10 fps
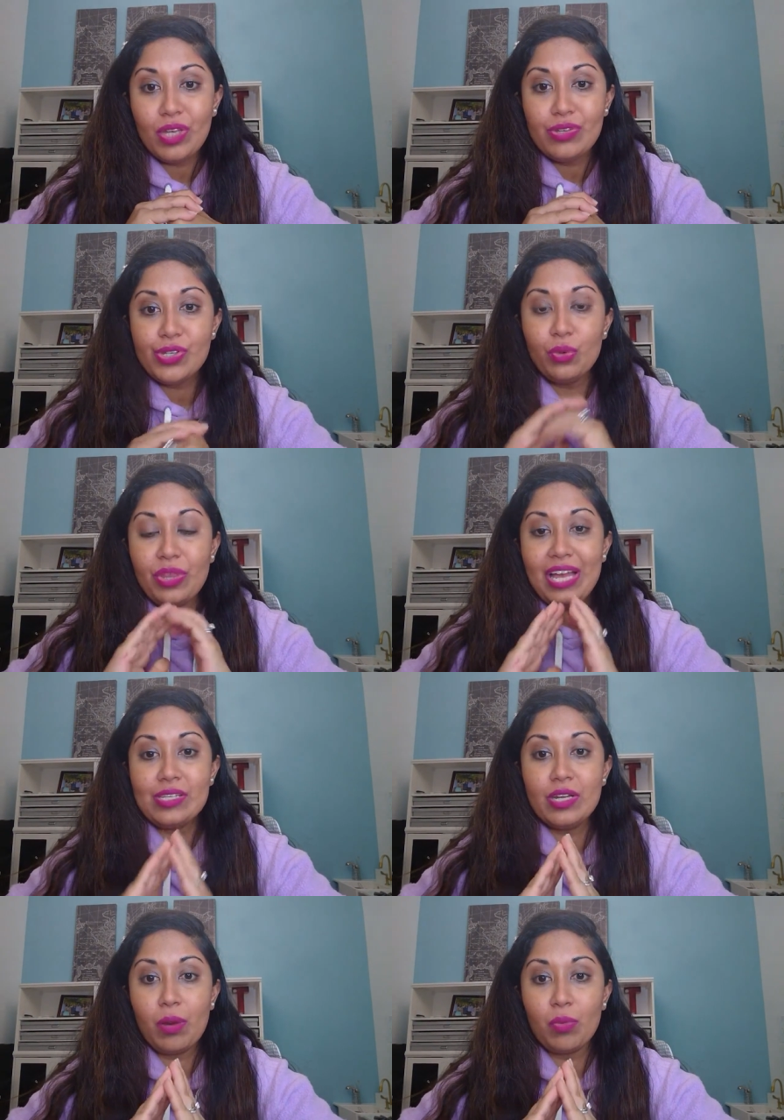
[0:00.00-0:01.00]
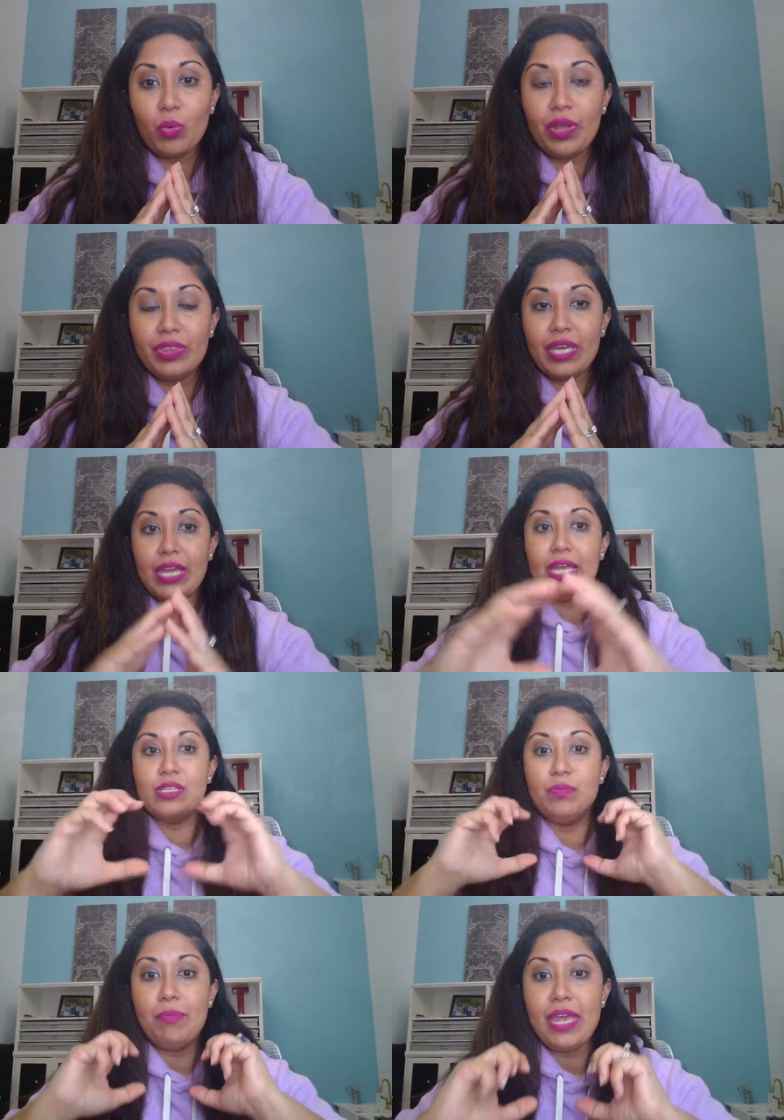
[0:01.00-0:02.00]
So that's the number one thing
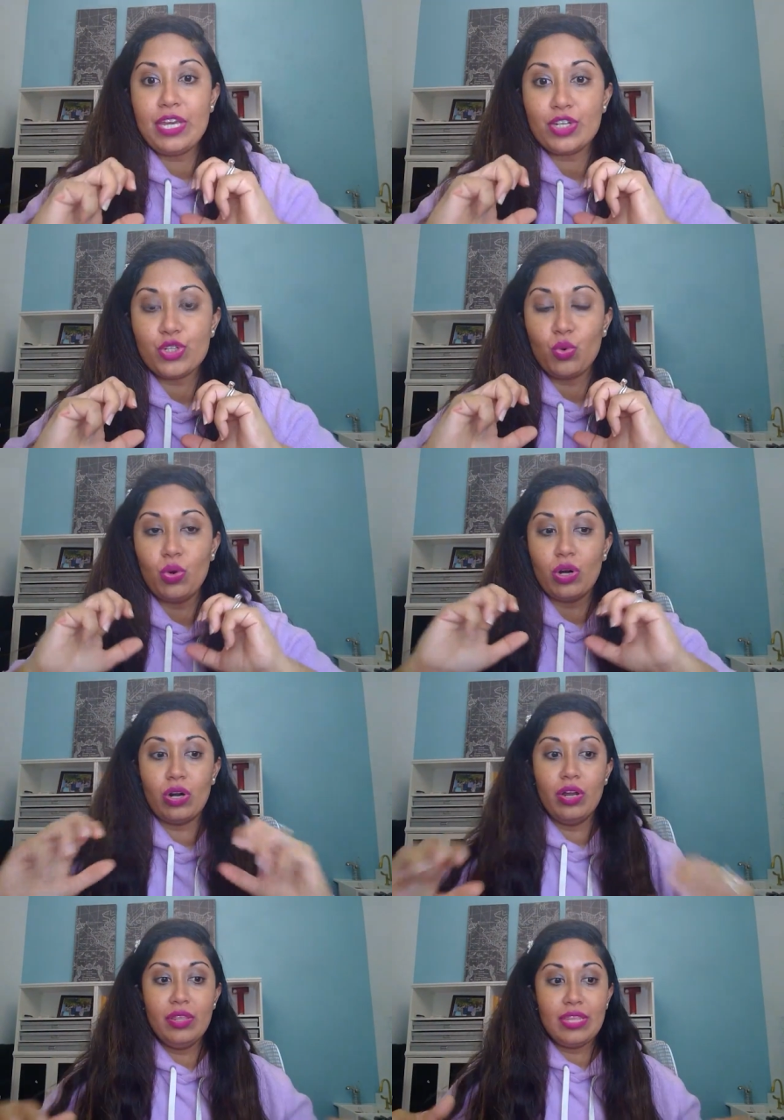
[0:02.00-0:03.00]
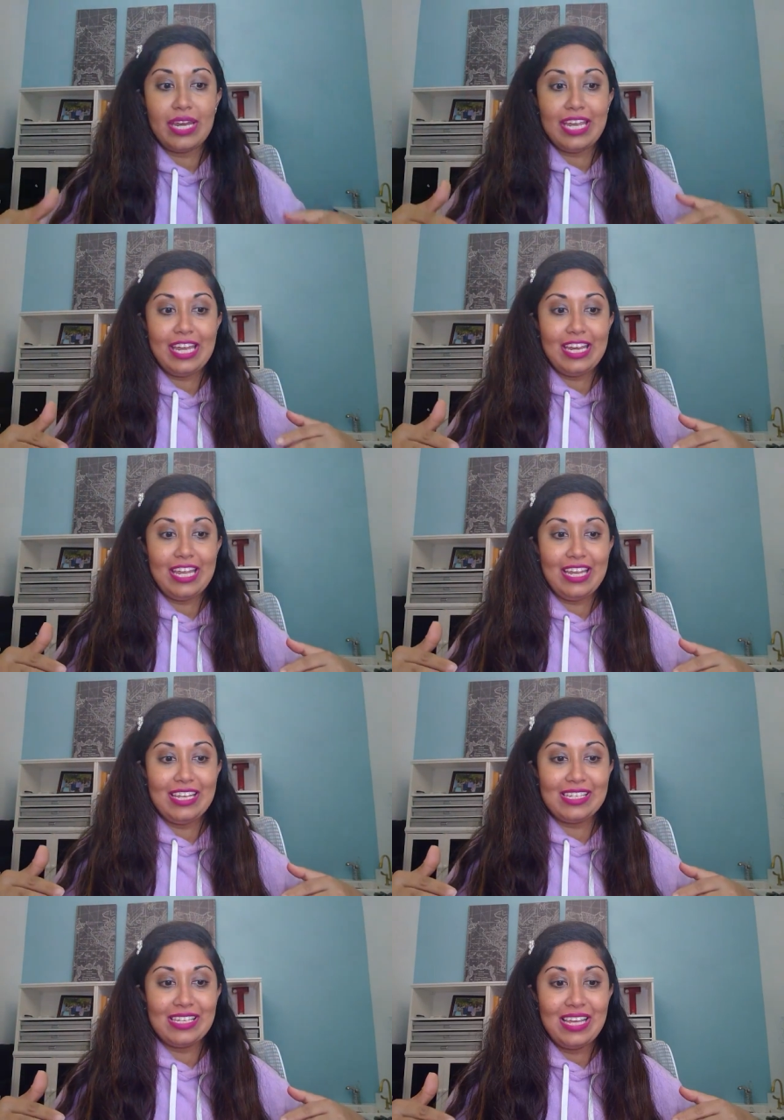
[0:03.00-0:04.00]
is make sure that it
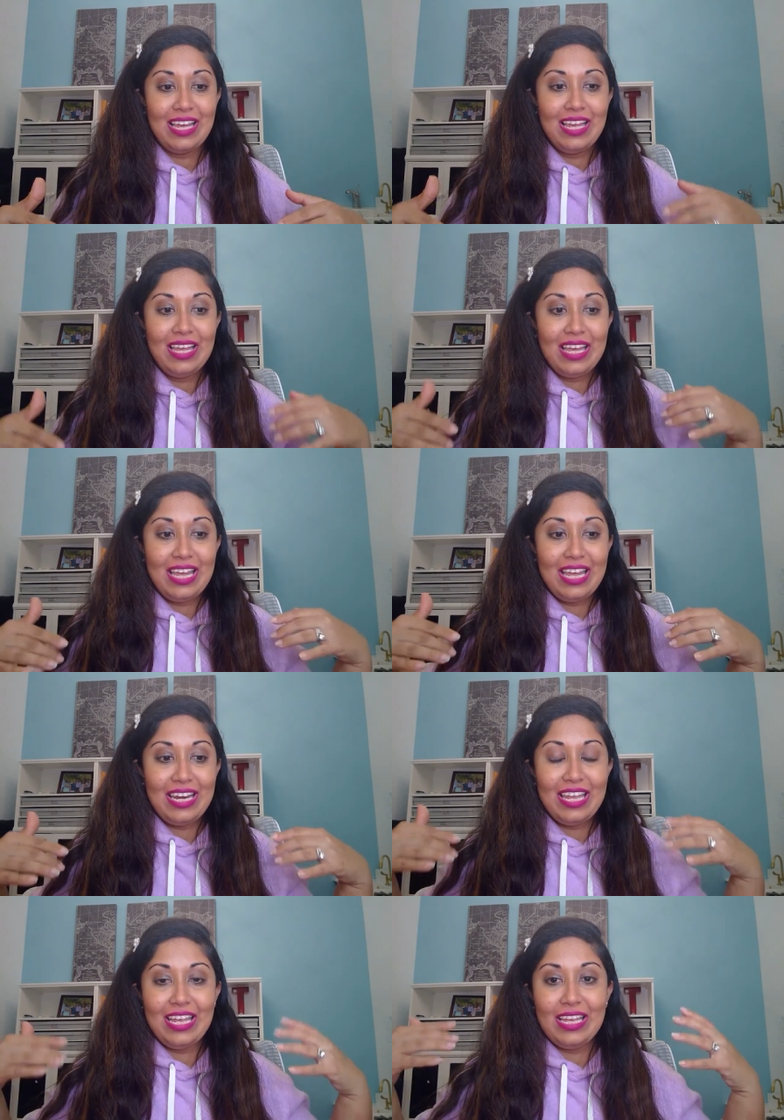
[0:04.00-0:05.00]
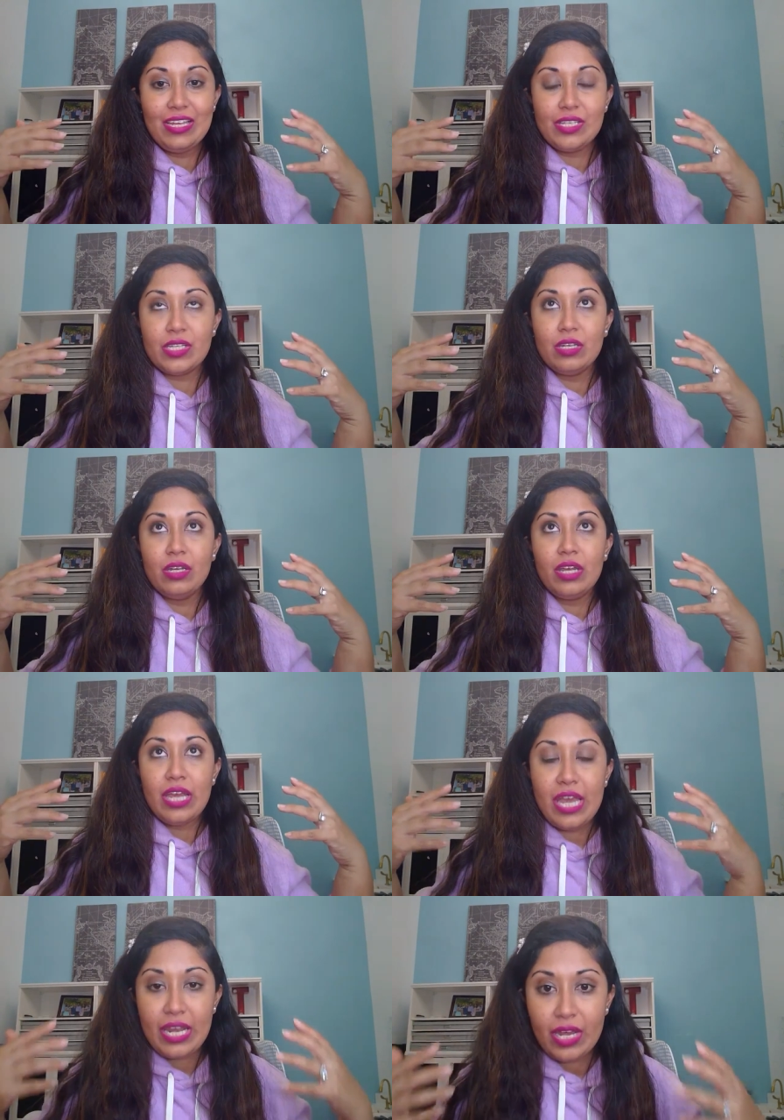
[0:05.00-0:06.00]
is it is
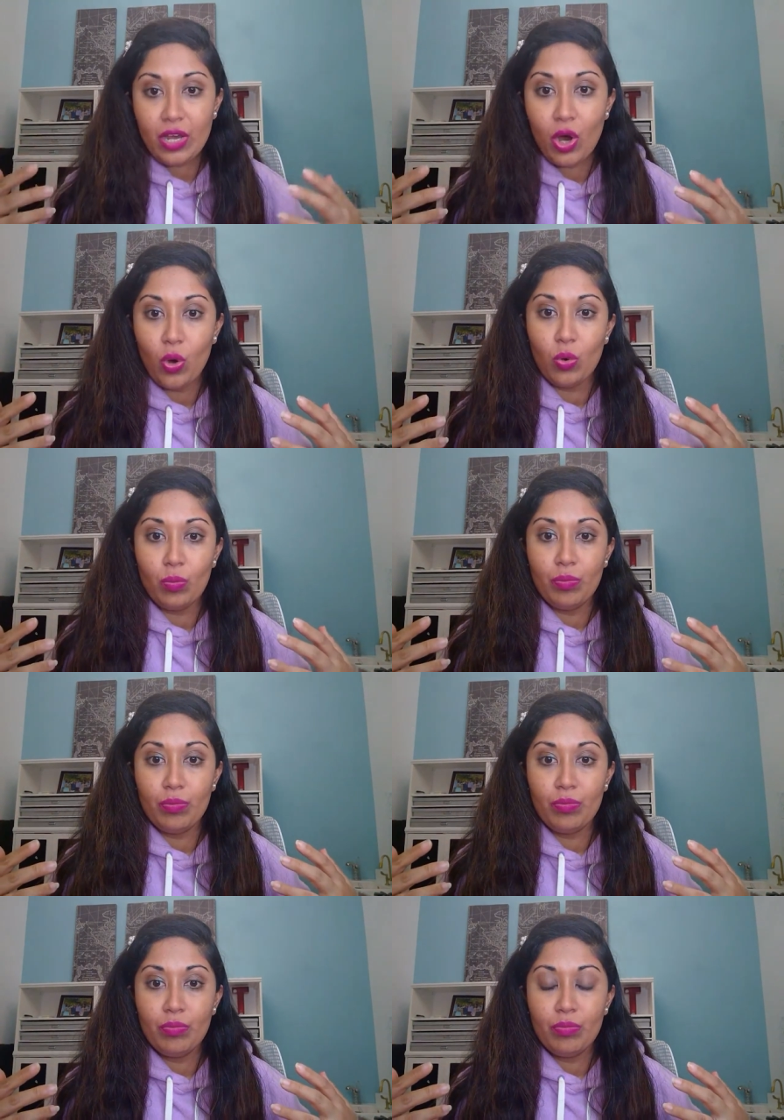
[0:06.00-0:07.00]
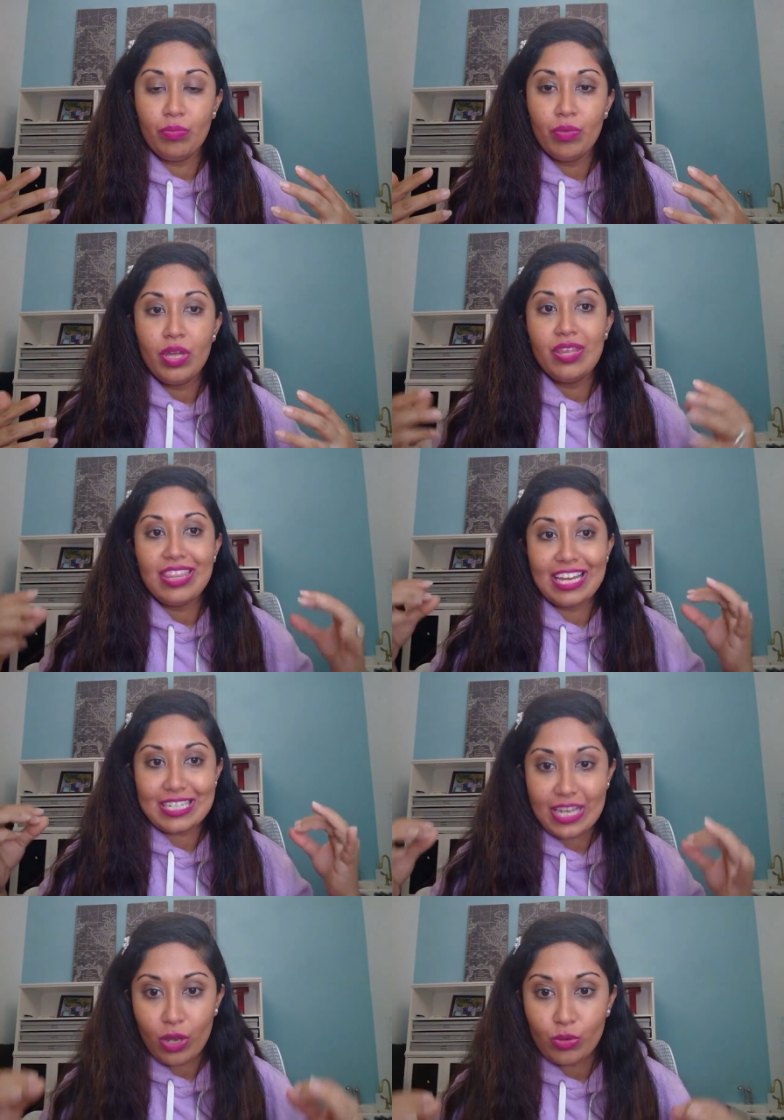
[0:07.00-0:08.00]
hitting home that
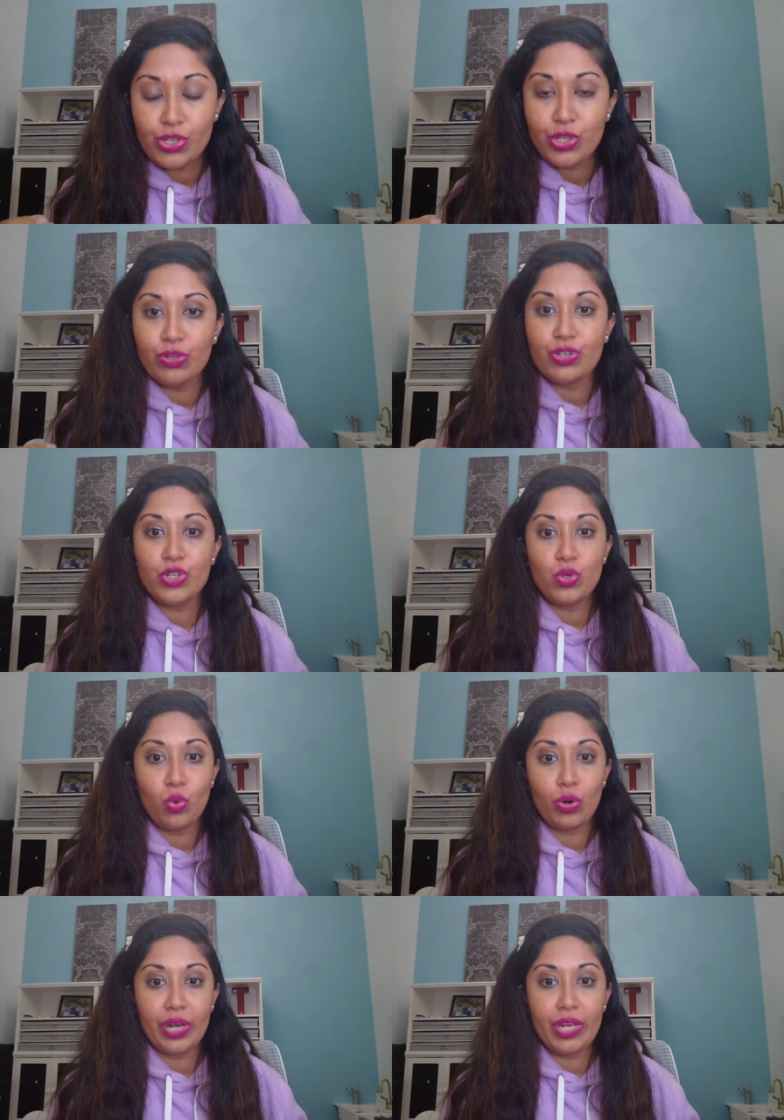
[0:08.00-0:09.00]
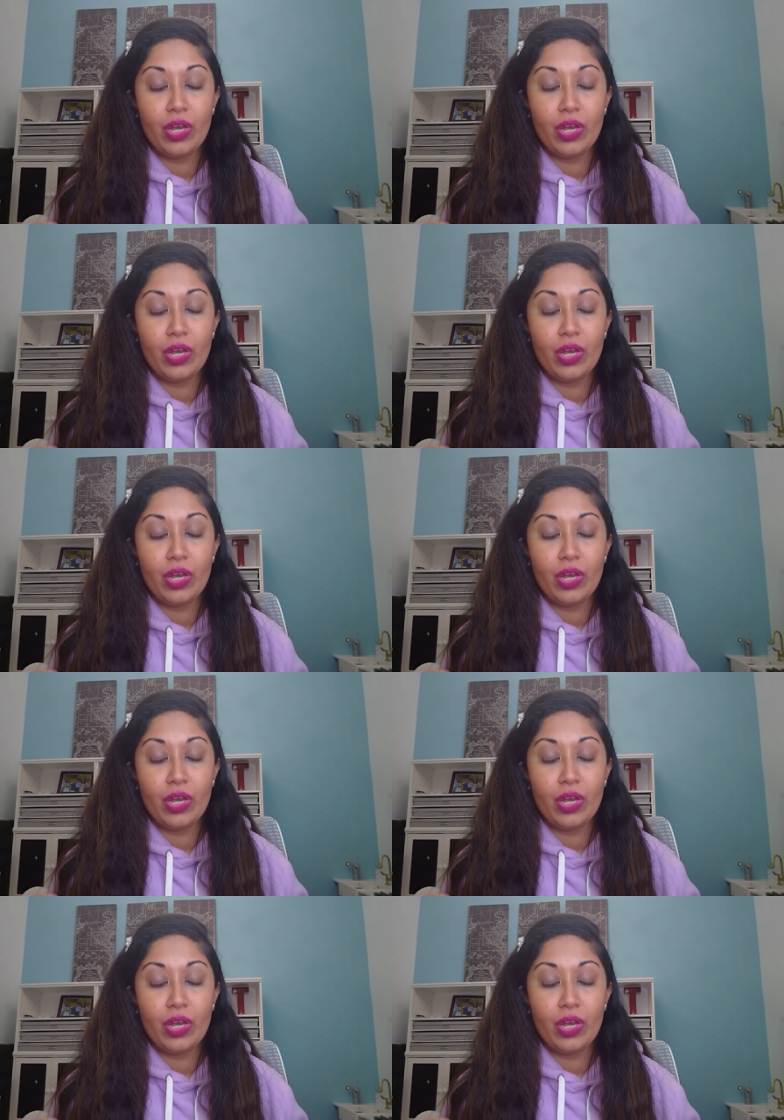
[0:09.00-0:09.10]
tells your story